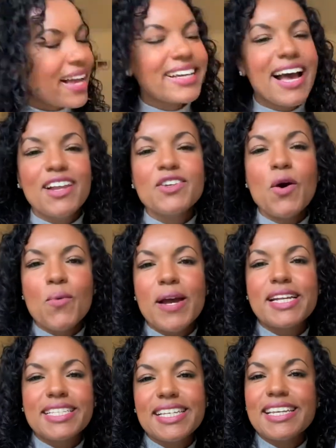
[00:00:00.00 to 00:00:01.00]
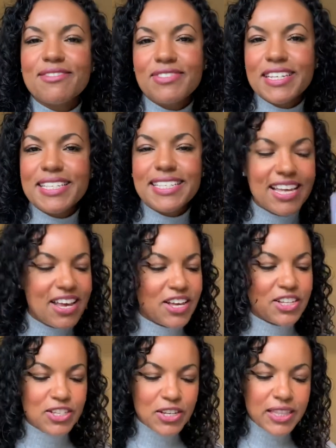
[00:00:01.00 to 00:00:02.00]
Cannot wait to give this
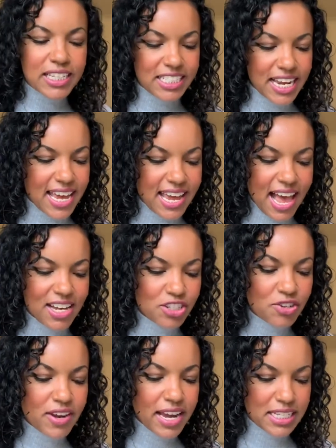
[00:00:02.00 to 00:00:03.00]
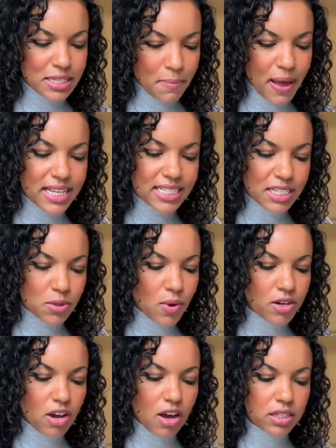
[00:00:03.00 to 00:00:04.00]
to Layonie and Jae to pass this
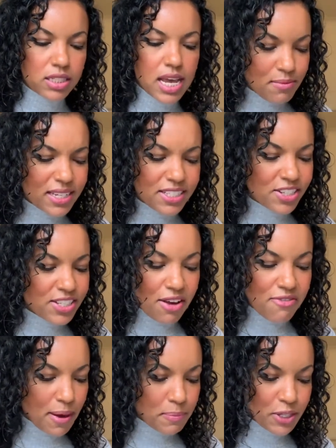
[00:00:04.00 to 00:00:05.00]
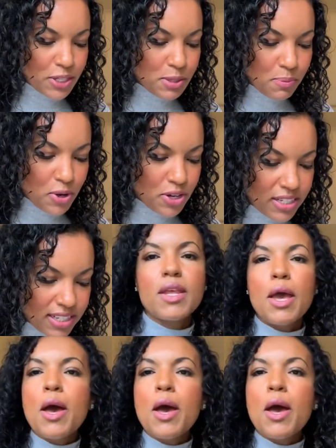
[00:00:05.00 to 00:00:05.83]
one on. It's just a fabulous book.